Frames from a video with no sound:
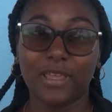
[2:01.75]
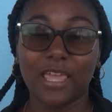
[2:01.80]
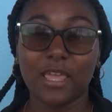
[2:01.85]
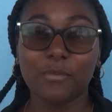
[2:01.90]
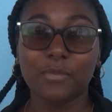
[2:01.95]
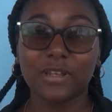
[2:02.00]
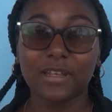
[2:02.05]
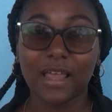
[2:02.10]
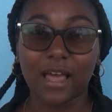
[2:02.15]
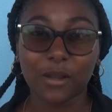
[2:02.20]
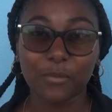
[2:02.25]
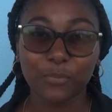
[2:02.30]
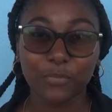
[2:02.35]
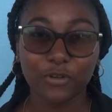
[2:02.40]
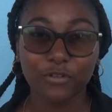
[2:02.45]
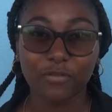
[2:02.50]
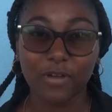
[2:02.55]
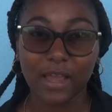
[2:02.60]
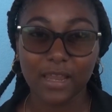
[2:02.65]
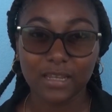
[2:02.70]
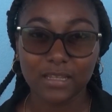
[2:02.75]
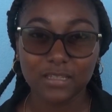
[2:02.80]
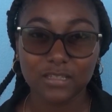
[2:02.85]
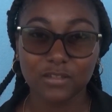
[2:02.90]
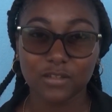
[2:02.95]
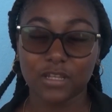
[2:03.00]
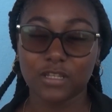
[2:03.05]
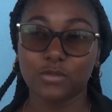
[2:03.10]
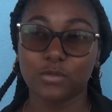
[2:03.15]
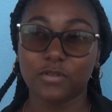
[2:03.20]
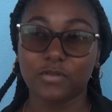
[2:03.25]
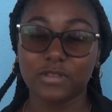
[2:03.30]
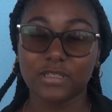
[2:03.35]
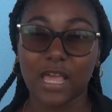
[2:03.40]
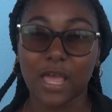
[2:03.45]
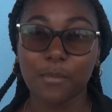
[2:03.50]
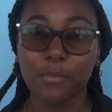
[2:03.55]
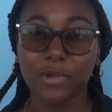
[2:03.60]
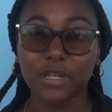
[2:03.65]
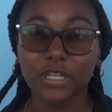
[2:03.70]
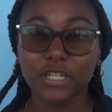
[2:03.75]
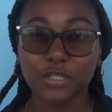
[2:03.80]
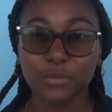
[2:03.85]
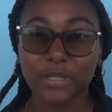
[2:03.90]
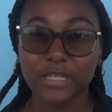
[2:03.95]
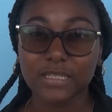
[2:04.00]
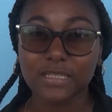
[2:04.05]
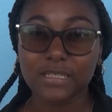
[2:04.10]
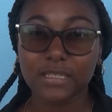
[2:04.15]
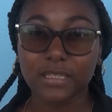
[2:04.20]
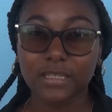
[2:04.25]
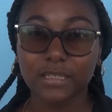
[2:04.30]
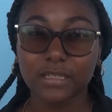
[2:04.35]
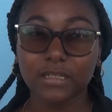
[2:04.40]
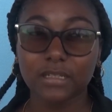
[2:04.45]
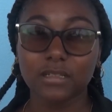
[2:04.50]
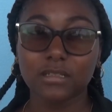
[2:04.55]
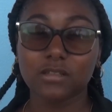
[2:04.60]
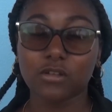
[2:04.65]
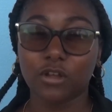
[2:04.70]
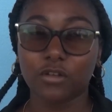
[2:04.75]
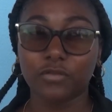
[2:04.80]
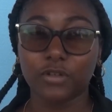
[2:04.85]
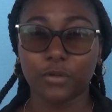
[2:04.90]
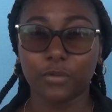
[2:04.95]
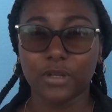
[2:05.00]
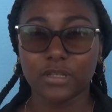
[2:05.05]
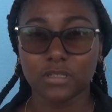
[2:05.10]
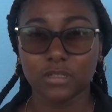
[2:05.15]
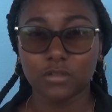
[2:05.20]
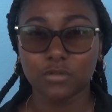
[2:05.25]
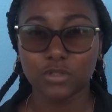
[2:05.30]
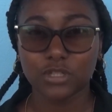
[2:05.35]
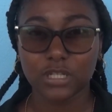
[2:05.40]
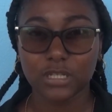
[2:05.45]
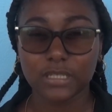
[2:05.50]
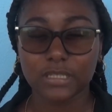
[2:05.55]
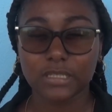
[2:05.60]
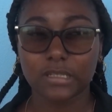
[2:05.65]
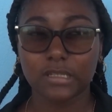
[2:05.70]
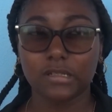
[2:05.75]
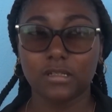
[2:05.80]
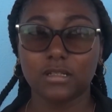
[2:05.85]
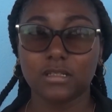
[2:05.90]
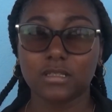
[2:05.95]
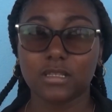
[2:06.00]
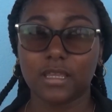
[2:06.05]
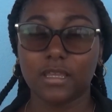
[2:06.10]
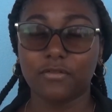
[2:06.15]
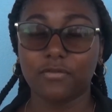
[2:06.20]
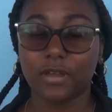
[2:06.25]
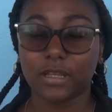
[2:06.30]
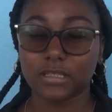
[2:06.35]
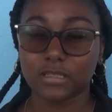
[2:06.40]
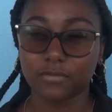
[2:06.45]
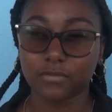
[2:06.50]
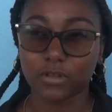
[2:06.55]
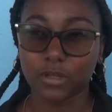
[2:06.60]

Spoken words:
aimed at providing students with time management skills, conflict resolution skills, effective